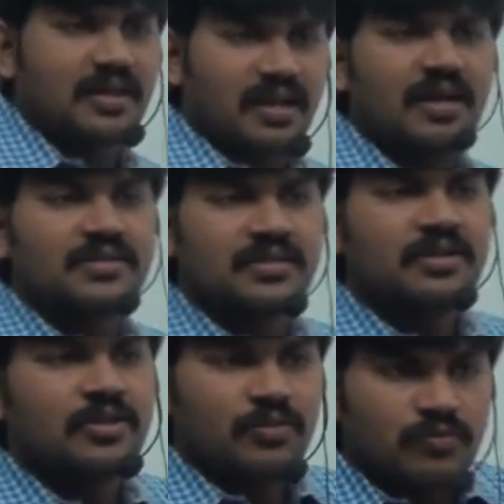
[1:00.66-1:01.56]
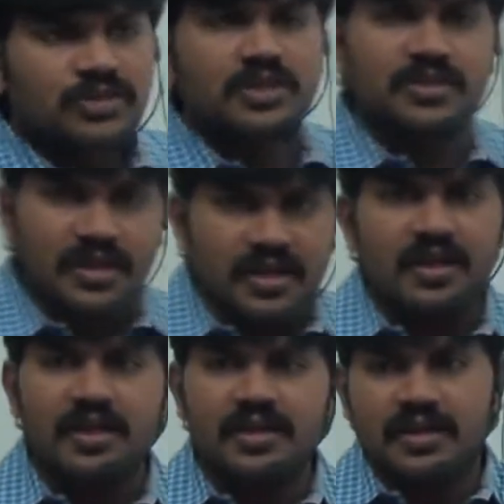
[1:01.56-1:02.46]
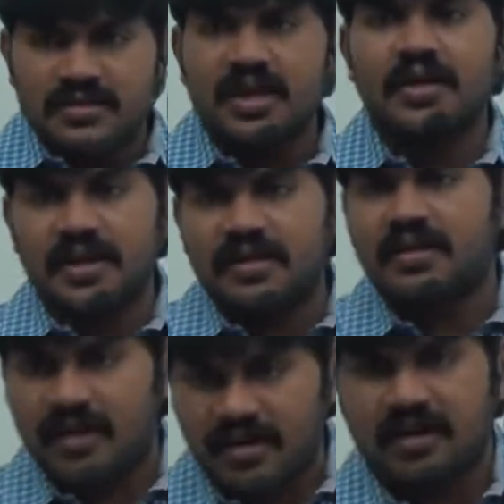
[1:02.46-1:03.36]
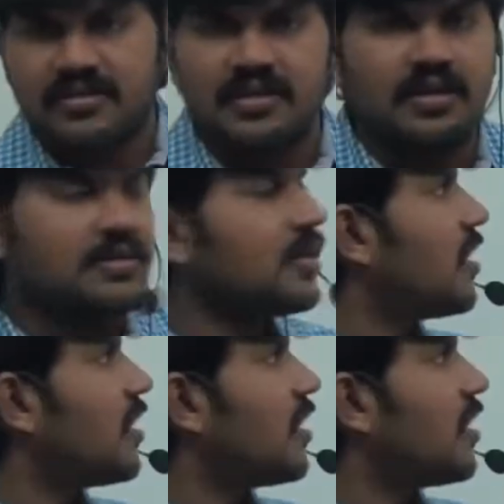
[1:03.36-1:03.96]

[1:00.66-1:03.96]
A class which is declared inside another class is